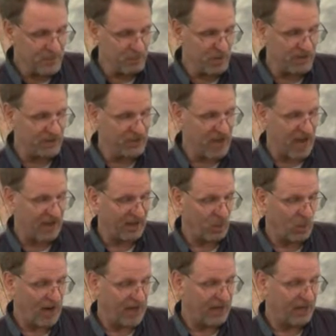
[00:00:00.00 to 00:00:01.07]
Brother Ty on
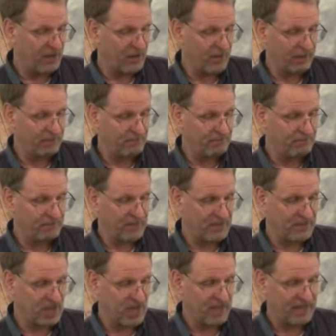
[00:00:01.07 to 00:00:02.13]
the way here that I
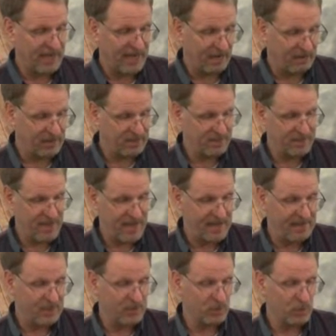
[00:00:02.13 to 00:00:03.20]
was talking to Eric today,
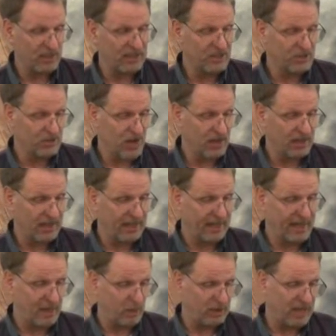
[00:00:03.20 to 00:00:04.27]
and he's really struggling.
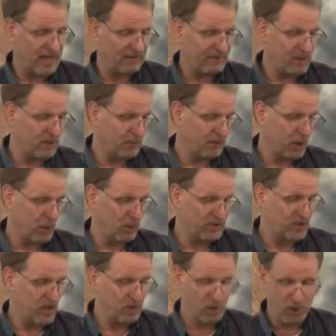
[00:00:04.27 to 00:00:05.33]
And I know a lot of you don't know
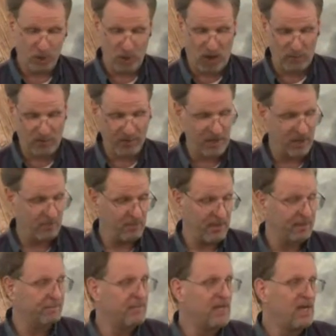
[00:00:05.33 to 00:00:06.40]
what's all going on with him,
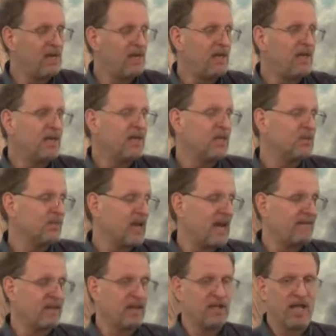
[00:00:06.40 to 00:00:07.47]
but he's been
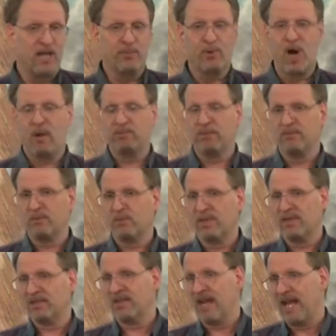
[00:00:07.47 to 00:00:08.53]
having a lot of problems
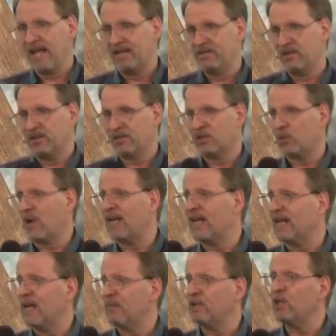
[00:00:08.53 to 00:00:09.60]
with his legs. They're
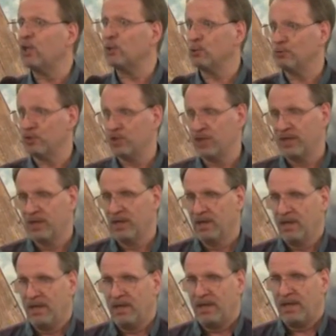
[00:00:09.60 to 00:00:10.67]
swelling up huge,
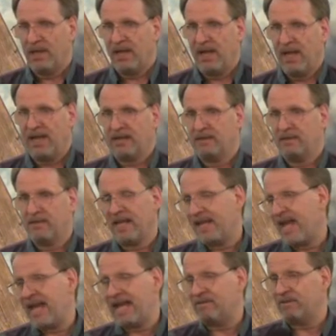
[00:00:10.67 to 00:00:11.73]
and he
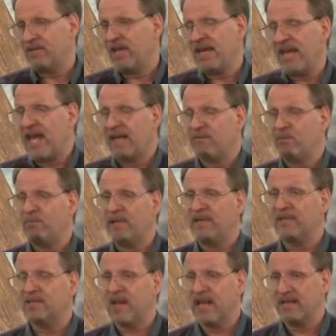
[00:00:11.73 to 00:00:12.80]
can't even
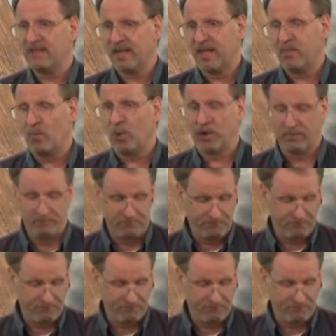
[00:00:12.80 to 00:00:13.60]
bend his legs anymore.